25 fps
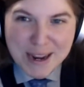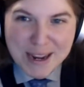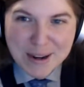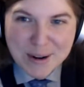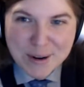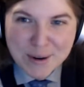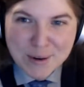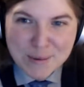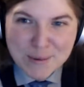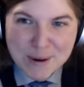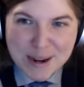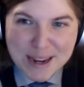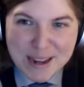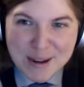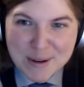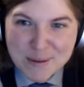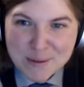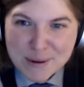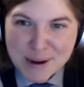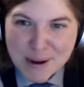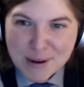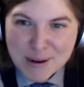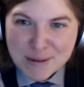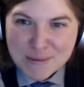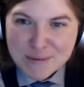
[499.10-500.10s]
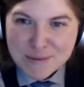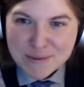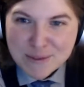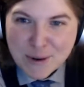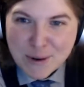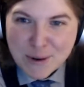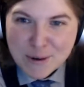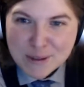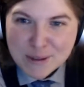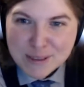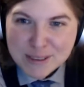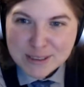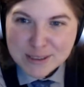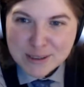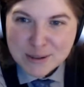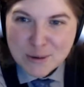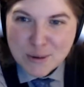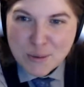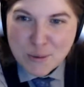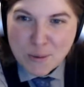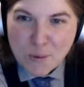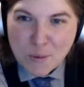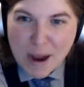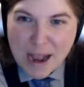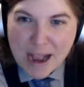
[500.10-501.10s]
All right. Welcome, folks.
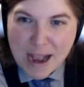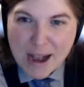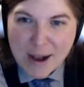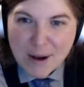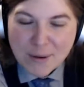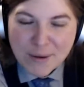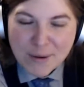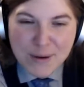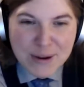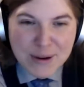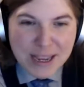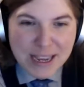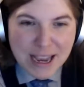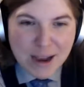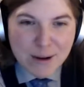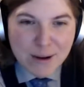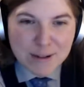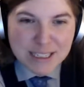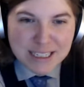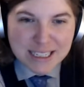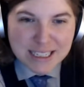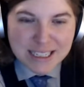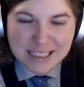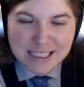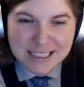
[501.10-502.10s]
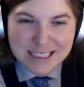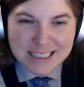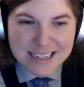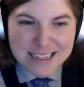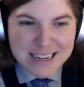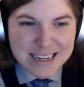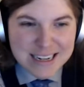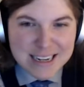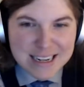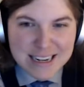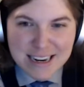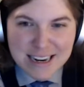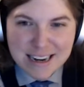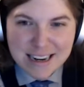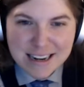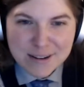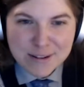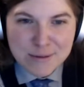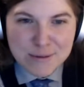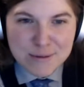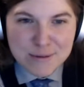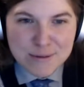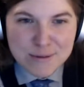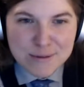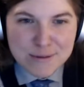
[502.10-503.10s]
Wow. Okay, I was like
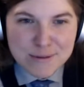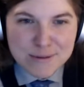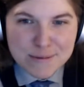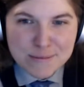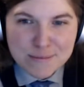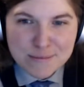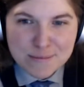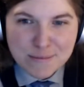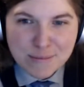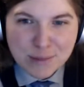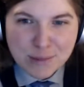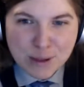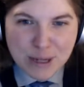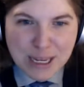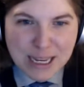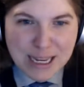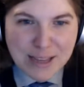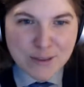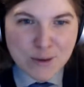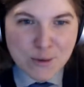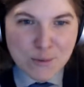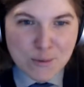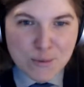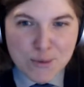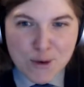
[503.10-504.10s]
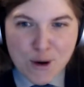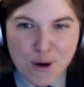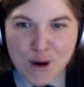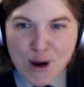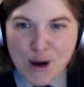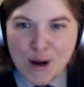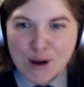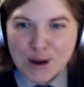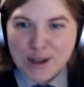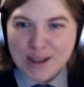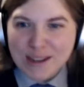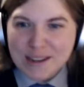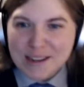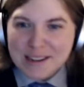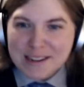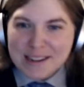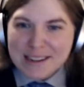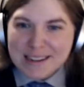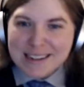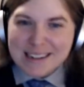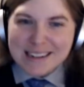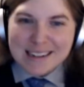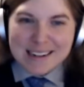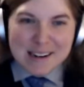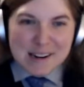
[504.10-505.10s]
looking at the wrong
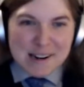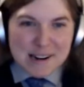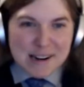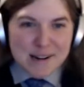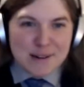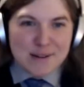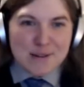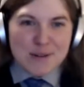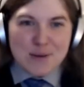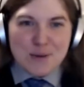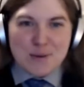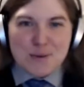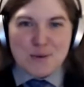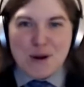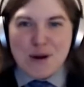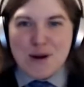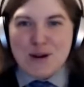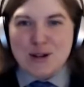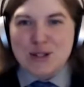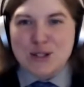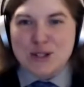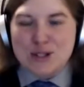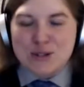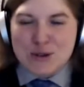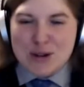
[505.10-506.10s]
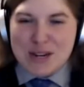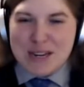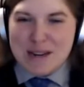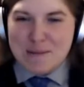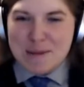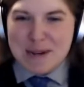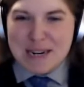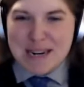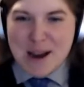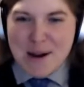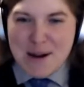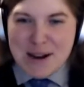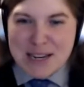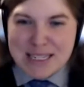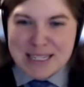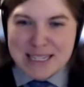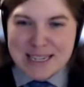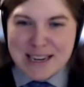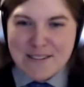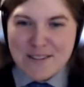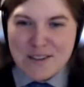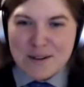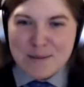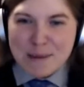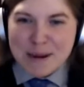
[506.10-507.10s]
stream, and now I
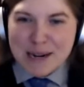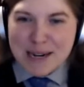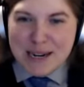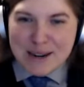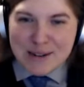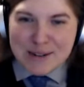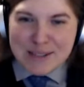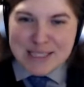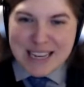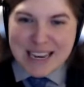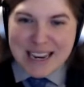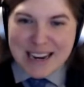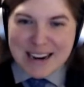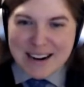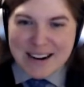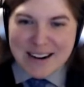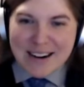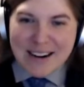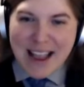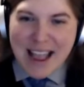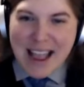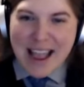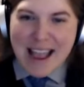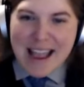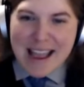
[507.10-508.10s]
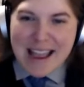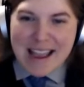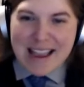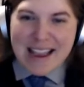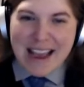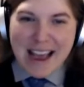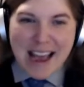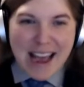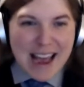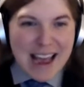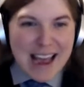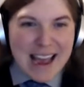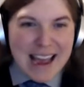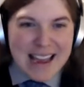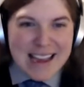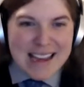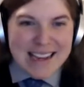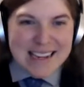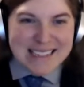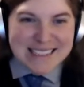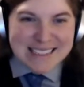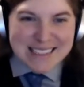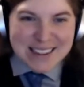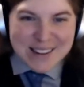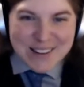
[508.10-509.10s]
see everybody who's here. Hey,
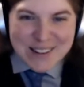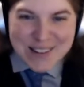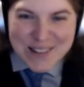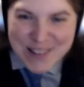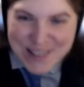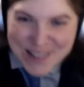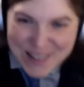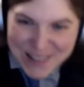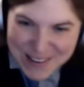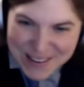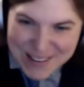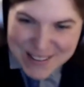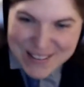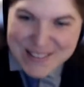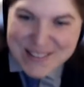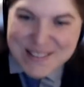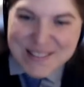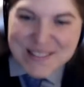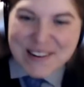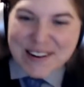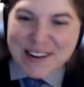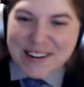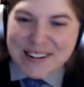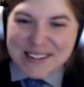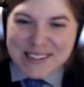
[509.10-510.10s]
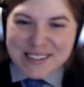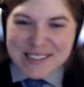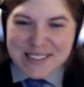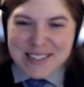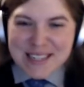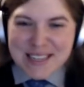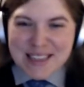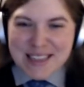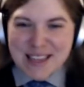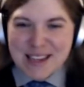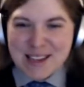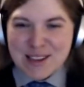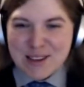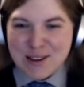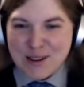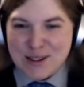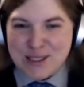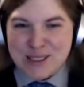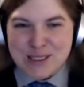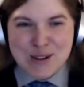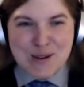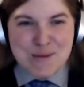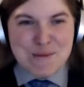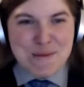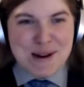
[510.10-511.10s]
guys. Woohoo! Thank y'all
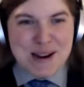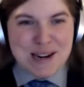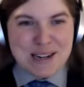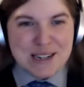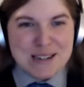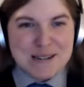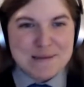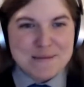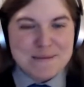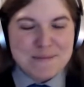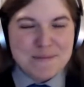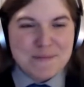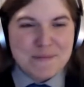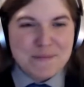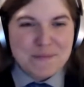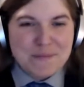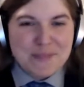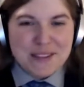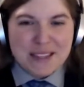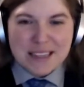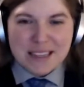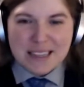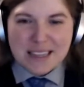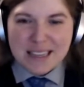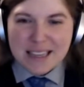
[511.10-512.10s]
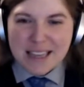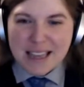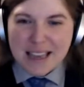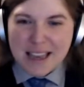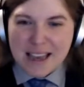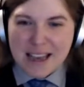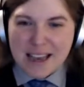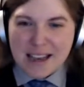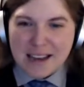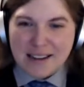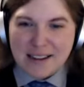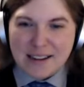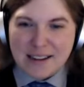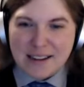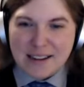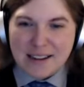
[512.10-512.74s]
so much. Yeah.